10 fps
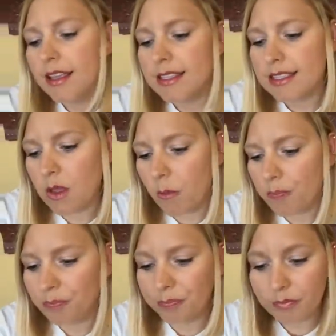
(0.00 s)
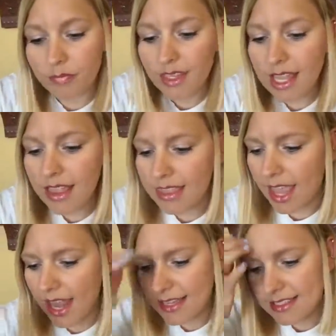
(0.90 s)
So
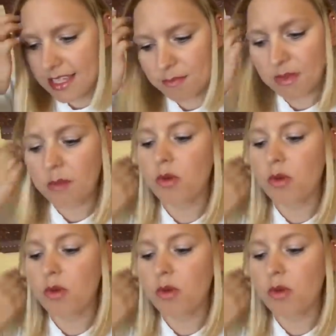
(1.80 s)
that is tip number